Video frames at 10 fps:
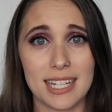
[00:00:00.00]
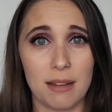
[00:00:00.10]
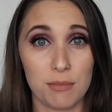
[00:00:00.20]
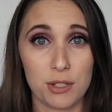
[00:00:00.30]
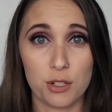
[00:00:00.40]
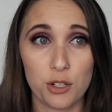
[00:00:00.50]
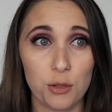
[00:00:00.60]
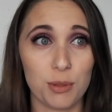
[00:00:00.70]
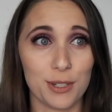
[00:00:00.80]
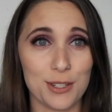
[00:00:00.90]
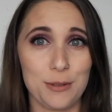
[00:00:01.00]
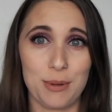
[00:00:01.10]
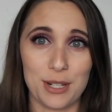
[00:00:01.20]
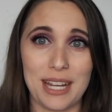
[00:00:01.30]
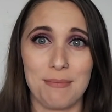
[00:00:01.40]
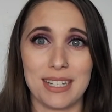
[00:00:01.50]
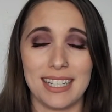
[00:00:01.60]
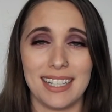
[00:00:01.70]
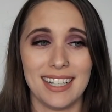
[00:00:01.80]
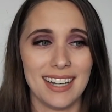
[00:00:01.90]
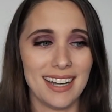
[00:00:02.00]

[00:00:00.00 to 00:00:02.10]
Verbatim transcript: I'm super, super tempted.